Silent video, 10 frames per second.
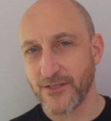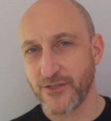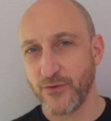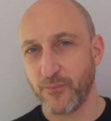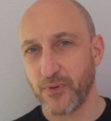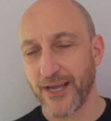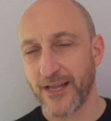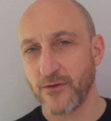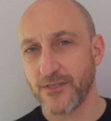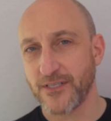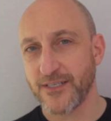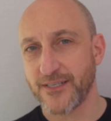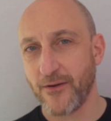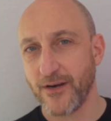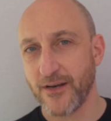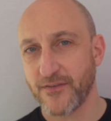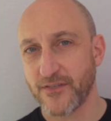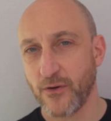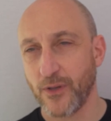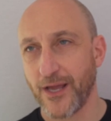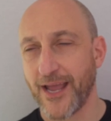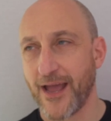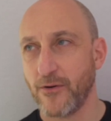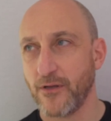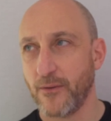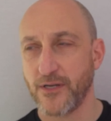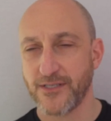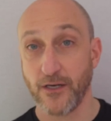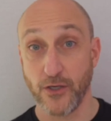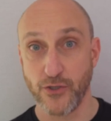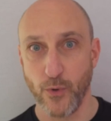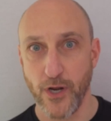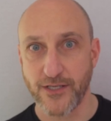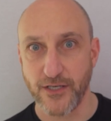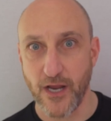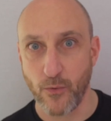Do you plan those things out? And if so, like, how do you, I'm not saying like, do you want to exit now?